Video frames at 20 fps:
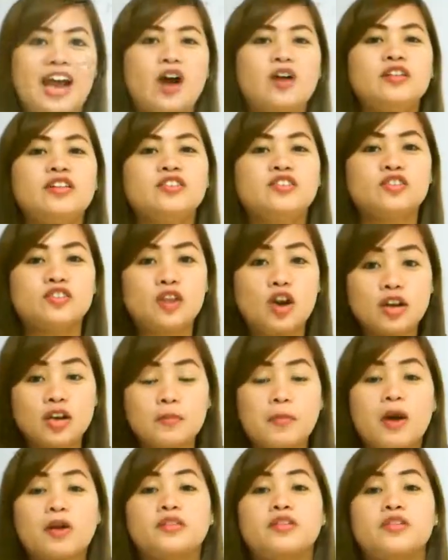Now let's
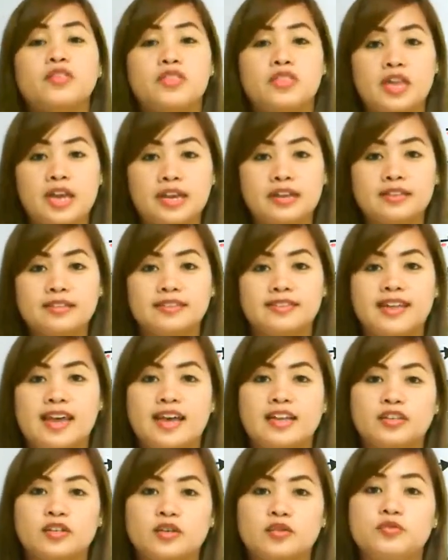talk about the things
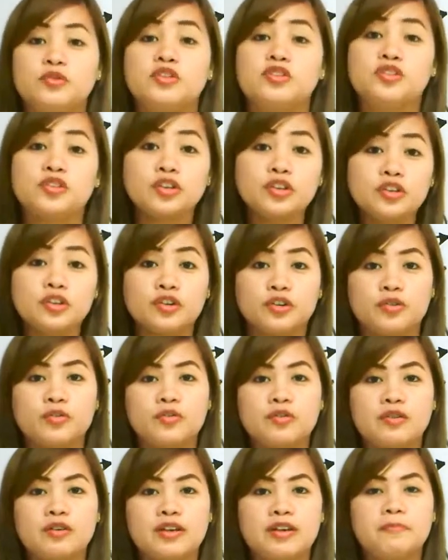that we should
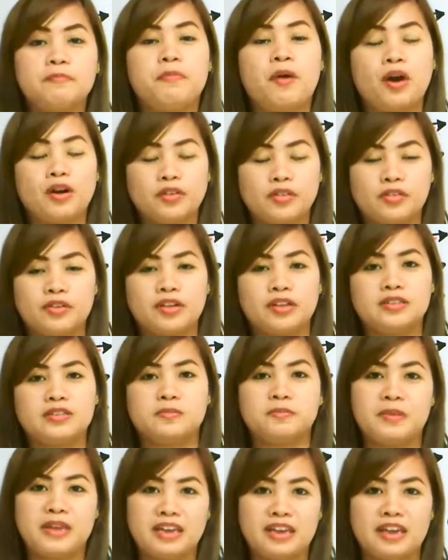do in part
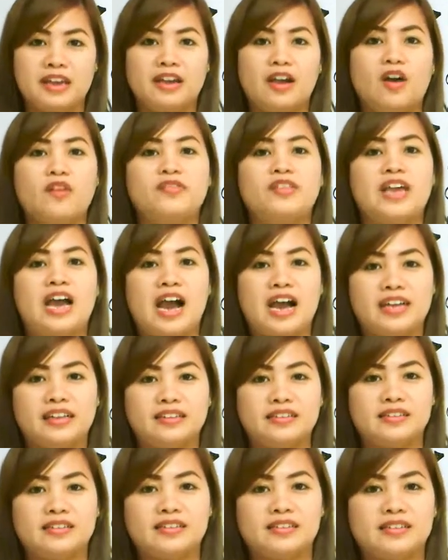3 speaking of the
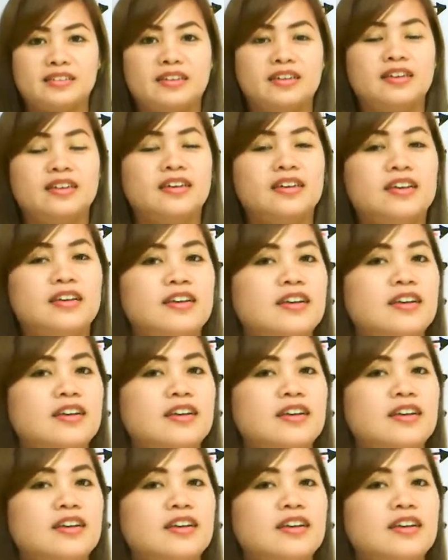IELTS.